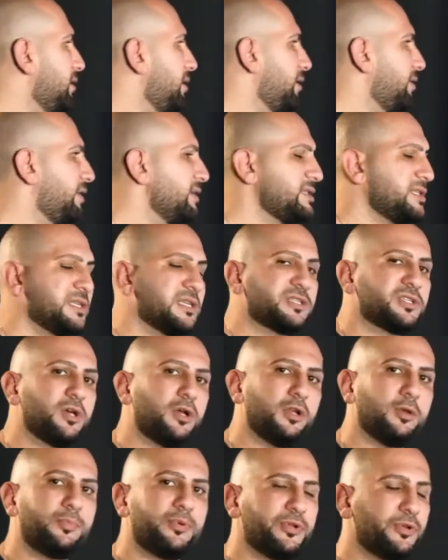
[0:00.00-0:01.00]
this is a
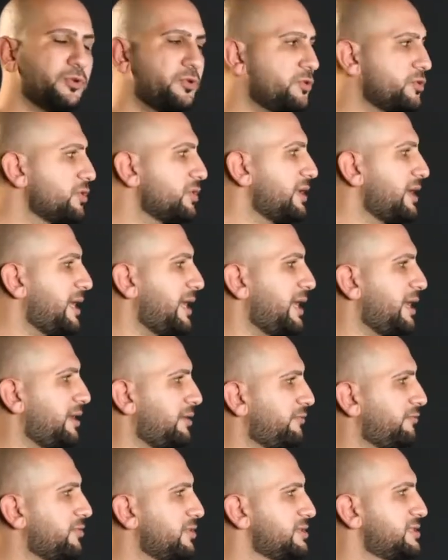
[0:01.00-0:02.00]
solopreneur
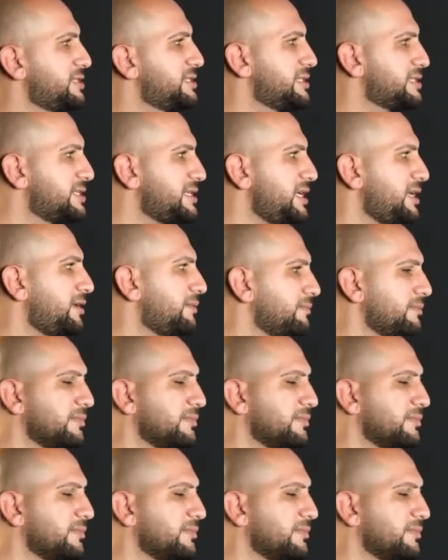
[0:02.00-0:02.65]
versus a team.